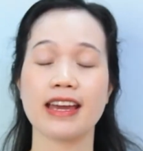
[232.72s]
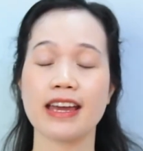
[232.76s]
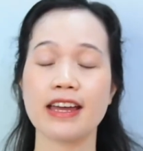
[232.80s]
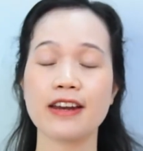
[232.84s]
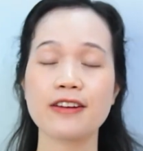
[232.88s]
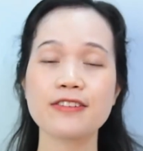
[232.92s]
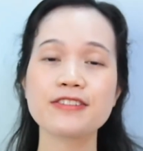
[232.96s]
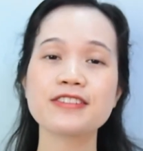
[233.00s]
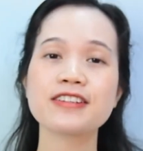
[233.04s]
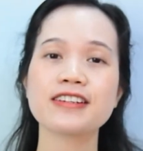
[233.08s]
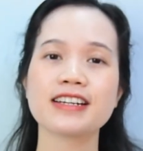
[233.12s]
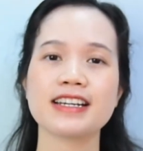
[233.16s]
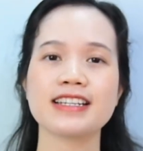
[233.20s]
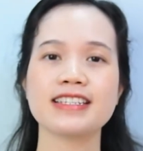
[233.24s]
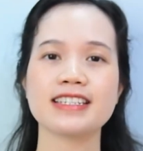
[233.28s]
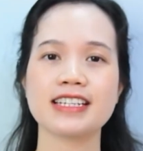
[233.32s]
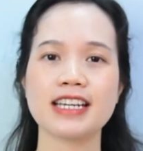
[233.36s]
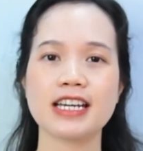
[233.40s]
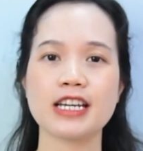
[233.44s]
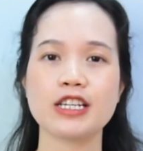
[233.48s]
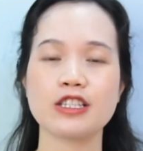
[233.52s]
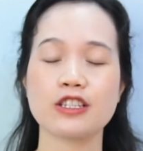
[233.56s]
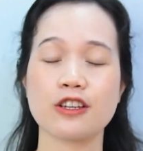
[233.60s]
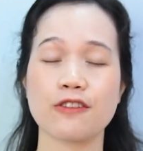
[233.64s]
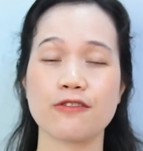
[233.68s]
It also
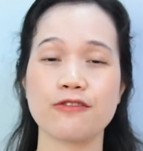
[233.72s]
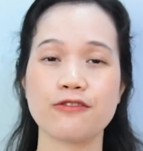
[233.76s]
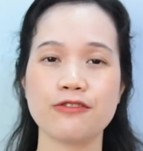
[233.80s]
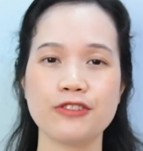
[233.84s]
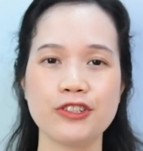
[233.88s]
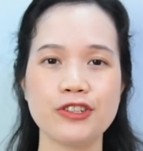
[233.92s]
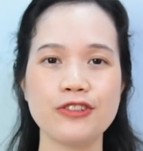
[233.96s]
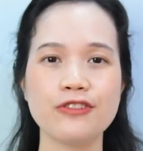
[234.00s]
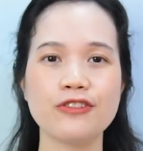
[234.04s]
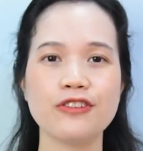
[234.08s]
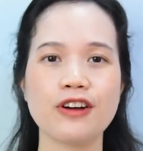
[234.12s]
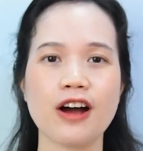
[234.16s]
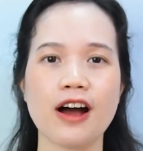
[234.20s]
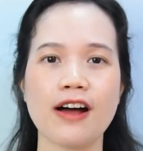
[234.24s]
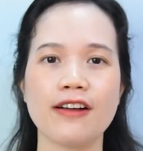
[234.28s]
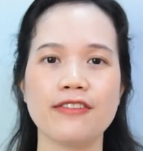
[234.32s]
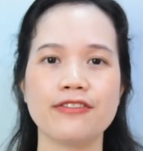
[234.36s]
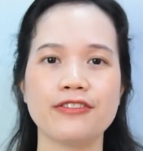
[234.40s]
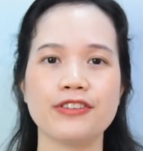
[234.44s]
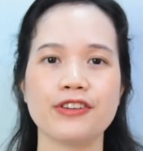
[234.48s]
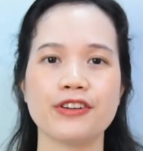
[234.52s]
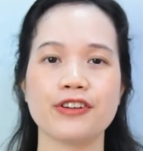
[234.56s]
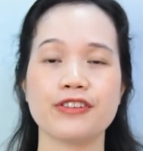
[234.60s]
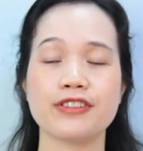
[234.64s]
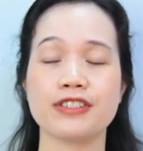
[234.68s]
contains a few
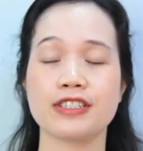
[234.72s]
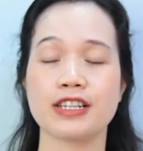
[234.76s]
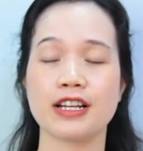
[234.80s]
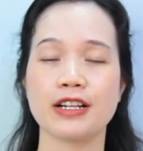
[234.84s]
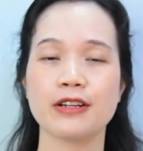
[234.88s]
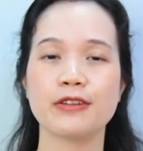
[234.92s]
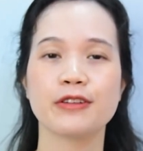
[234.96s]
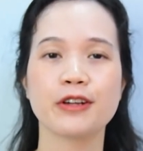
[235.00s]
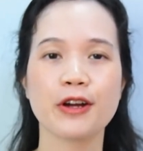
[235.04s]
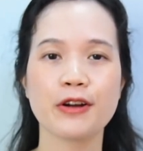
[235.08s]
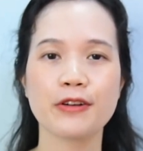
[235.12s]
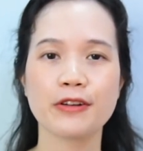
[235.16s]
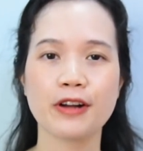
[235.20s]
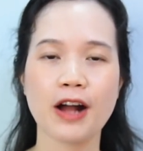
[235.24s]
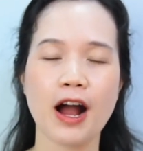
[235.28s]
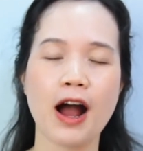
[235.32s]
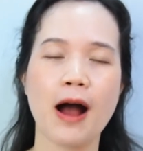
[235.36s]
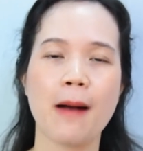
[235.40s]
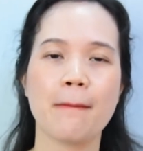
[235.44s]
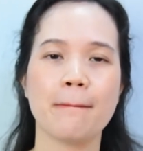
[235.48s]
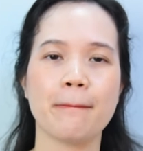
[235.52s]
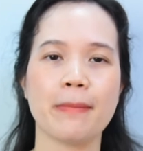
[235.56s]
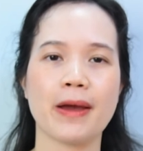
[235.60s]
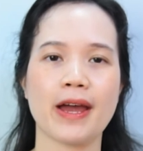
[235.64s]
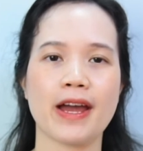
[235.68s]
other silicone
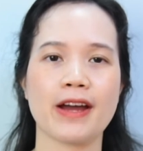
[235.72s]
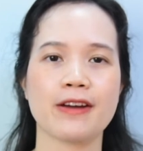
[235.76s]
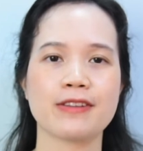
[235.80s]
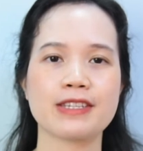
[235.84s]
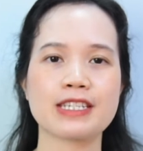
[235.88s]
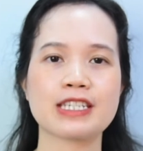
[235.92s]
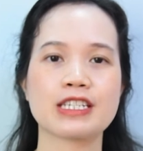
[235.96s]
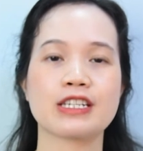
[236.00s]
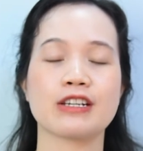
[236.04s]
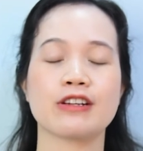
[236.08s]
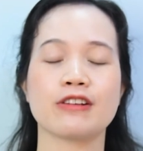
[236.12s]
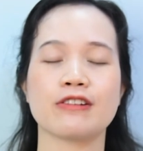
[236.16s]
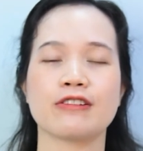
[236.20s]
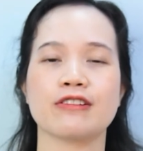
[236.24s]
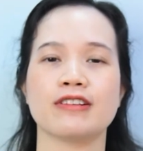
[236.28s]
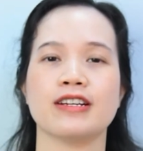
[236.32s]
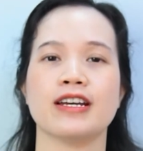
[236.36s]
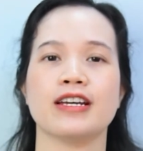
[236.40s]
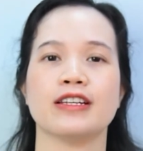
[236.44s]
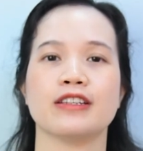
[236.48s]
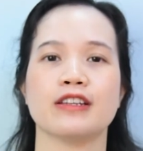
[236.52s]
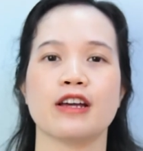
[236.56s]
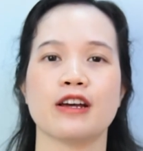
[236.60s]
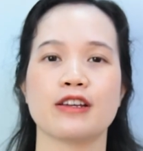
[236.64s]
compounds to create